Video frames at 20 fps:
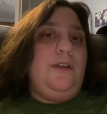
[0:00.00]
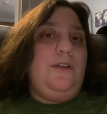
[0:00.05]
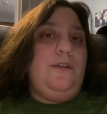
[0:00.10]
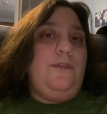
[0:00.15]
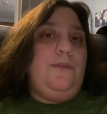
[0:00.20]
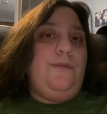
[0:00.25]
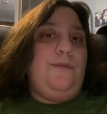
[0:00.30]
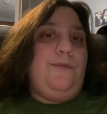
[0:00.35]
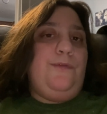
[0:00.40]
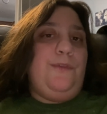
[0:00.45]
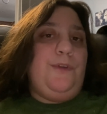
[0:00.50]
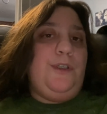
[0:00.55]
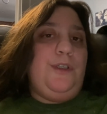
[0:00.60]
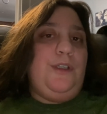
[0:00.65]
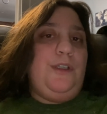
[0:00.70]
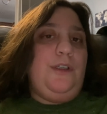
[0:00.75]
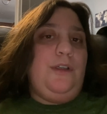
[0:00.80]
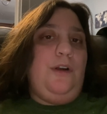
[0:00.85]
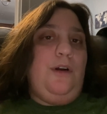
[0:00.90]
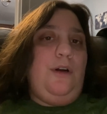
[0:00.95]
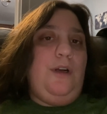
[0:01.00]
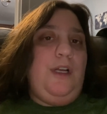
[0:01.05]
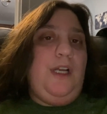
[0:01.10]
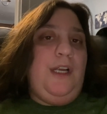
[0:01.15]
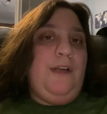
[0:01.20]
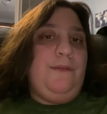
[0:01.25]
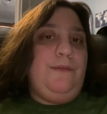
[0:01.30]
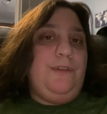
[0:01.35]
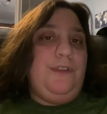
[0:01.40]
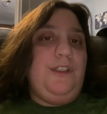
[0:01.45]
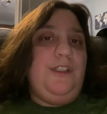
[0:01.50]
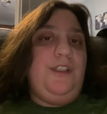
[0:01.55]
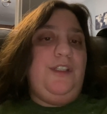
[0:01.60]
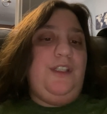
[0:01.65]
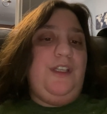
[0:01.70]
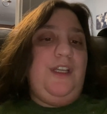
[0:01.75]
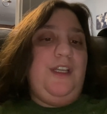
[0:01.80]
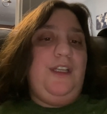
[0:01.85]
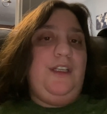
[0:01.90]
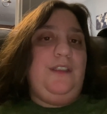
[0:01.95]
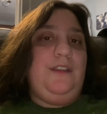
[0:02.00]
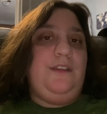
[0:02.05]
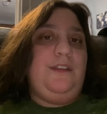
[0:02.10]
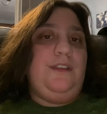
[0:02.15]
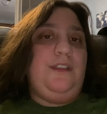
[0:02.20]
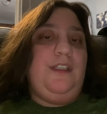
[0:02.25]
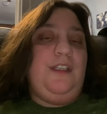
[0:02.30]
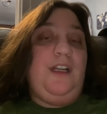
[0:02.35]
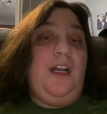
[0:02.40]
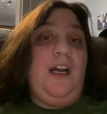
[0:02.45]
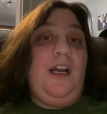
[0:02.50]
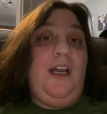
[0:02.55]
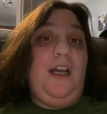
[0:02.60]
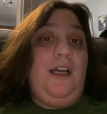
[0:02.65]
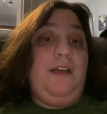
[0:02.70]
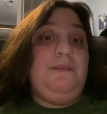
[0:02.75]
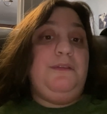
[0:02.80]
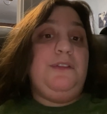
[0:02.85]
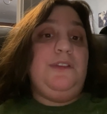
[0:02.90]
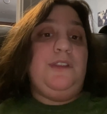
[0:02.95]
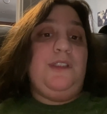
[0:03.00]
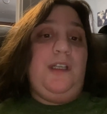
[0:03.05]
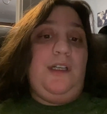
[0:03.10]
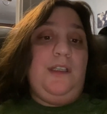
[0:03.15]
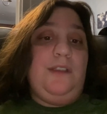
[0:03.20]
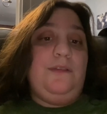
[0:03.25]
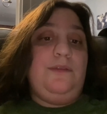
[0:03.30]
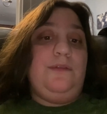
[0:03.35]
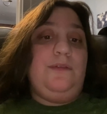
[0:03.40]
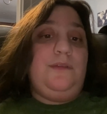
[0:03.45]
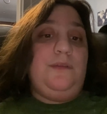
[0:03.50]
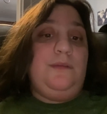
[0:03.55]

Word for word: for everything that I have in life.